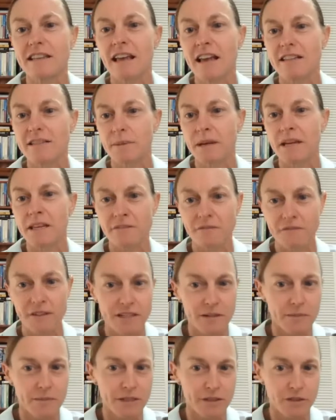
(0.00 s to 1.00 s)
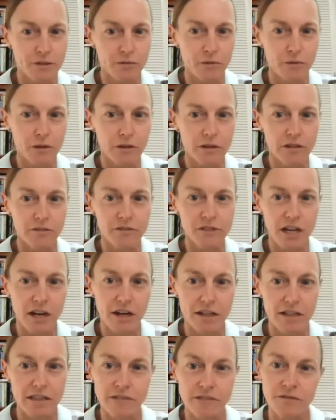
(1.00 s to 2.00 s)
has been the fundamental role of
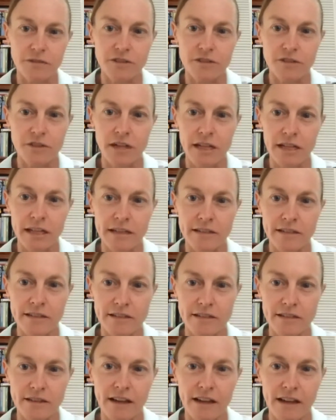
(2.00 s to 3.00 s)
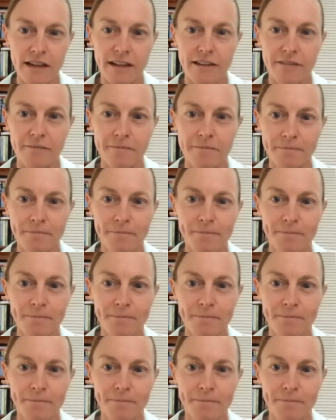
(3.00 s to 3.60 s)
charities for Australian society?